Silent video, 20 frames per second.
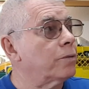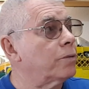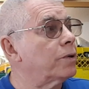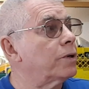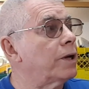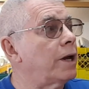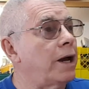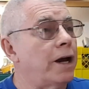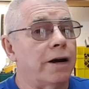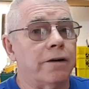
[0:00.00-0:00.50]

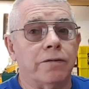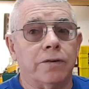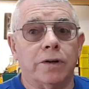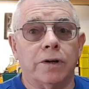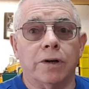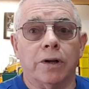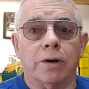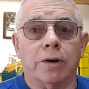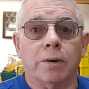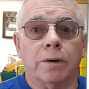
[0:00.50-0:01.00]
one half, and
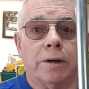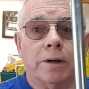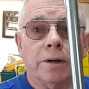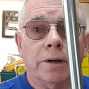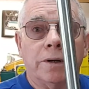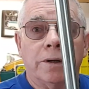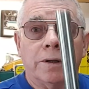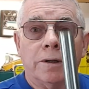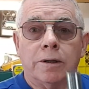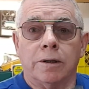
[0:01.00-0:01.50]
another
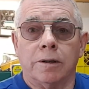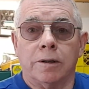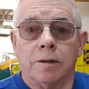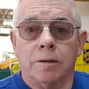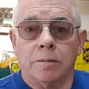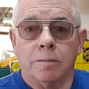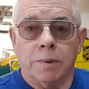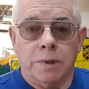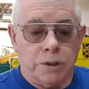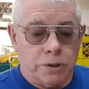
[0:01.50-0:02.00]

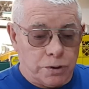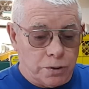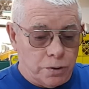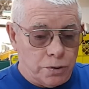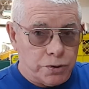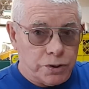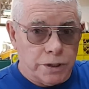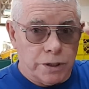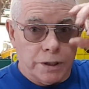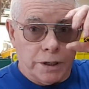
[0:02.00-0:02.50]
piece
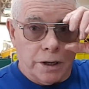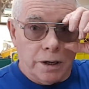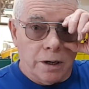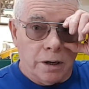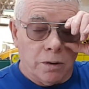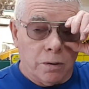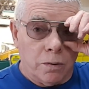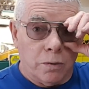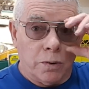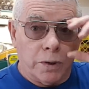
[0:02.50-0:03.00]
goes in
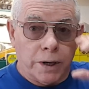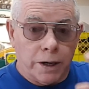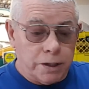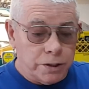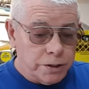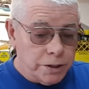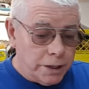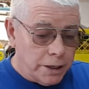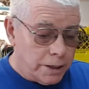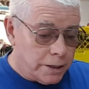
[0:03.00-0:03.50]
here. Well, what I
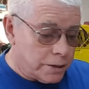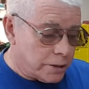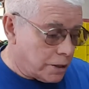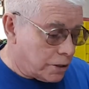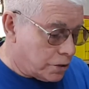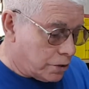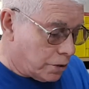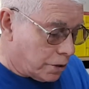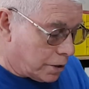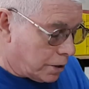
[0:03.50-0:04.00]
did is
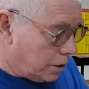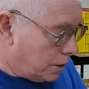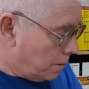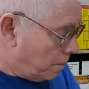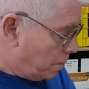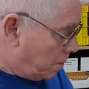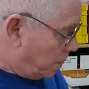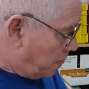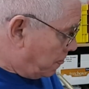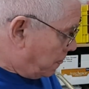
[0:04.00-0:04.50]
I took
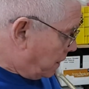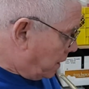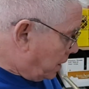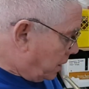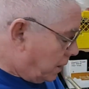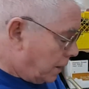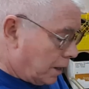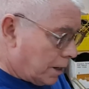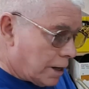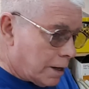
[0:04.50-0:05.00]

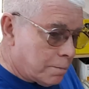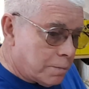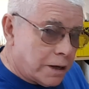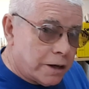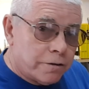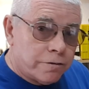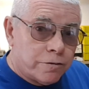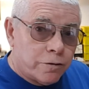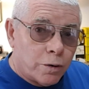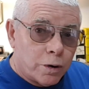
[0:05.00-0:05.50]
and I
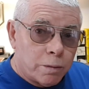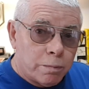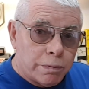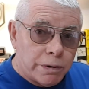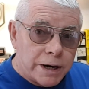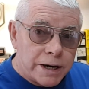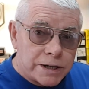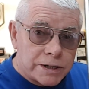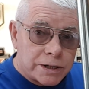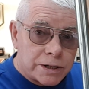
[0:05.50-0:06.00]
made 4
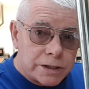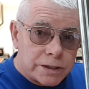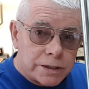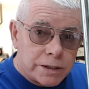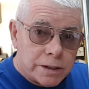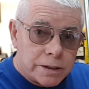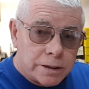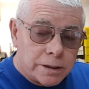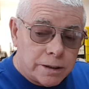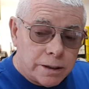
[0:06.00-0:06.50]

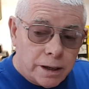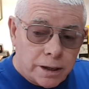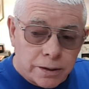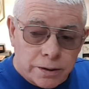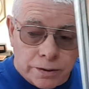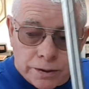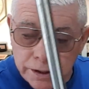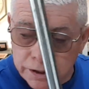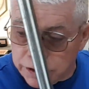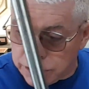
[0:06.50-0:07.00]
braces out
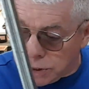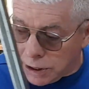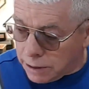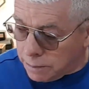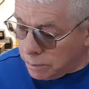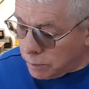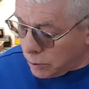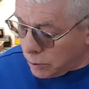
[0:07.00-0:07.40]
of these tent